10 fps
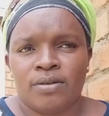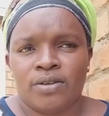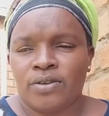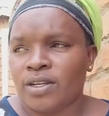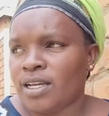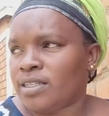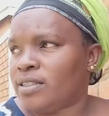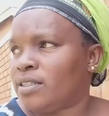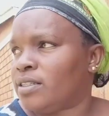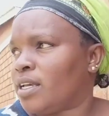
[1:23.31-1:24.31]
Sorry, guys,
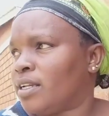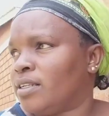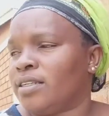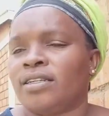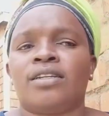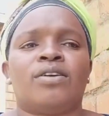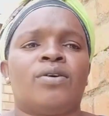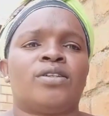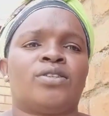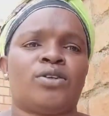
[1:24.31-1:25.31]
it's sad. I don't
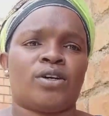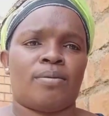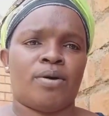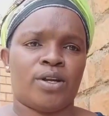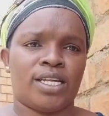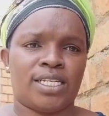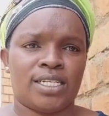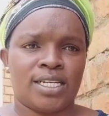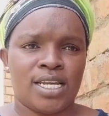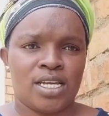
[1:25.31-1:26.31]
want to talk about it.